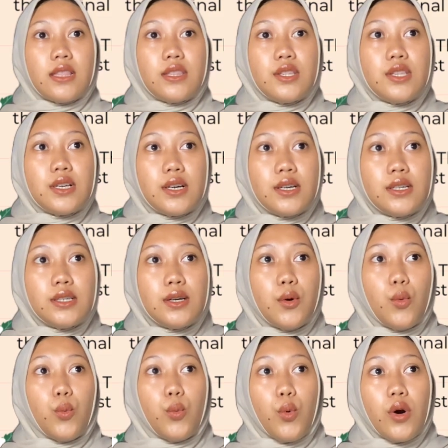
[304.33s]
the
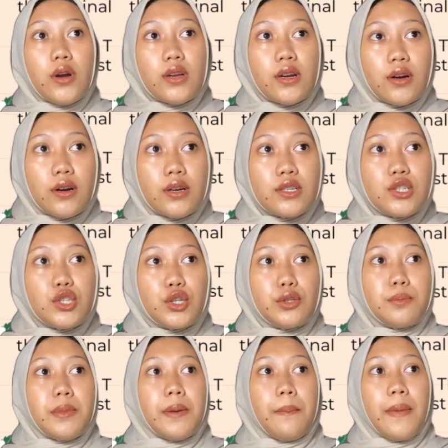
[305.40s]
worker
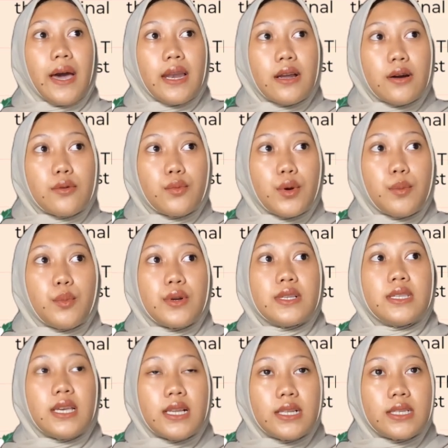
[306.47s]
should be better
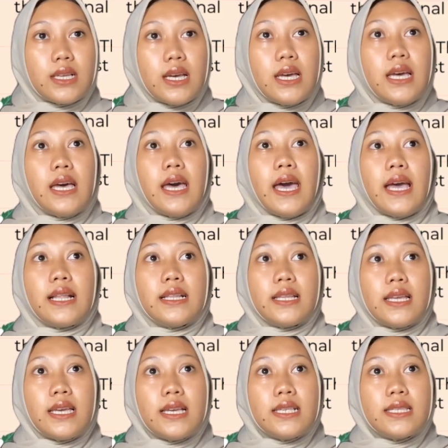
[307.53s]
represented. And
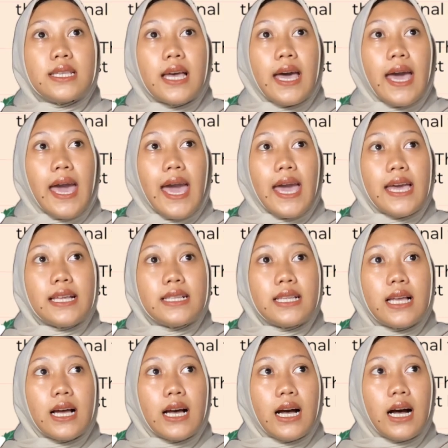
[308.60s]
these 8
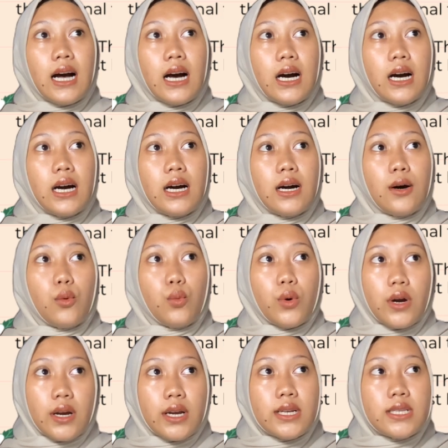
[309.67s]

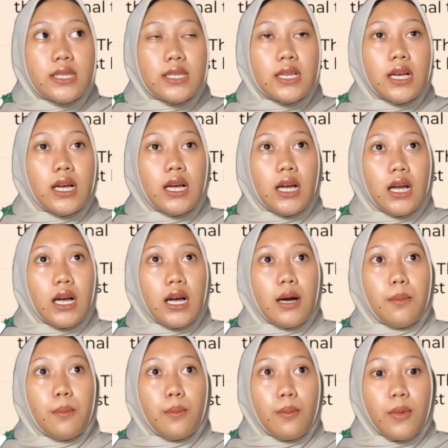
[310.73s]
words:
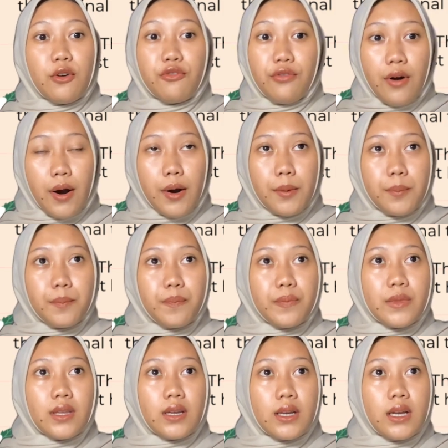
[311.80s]
farm.
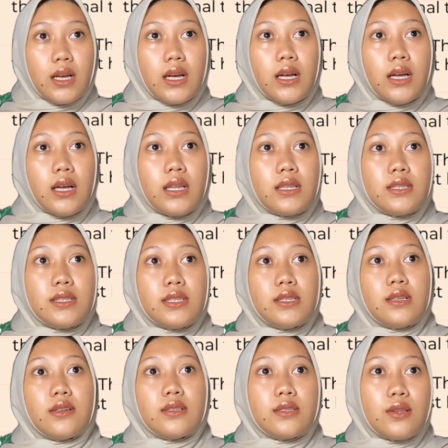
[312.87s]

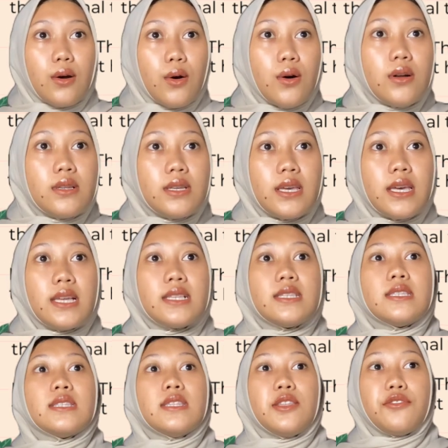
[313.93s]
So
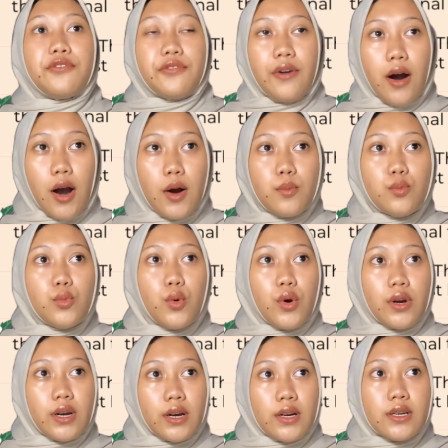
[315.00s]
it's the farm
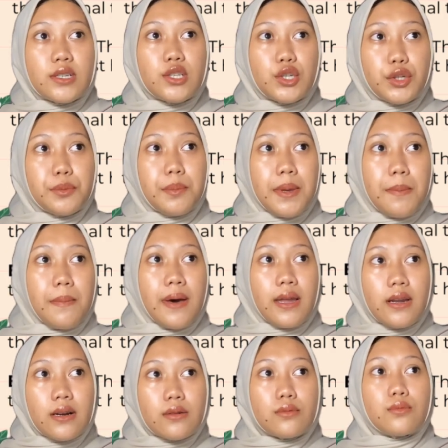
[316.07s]
worker should be
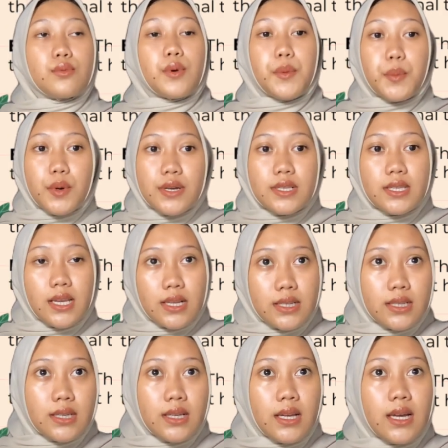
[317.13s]
better
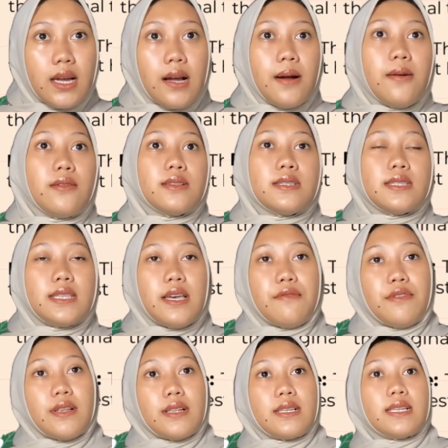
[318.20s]
represented. 7.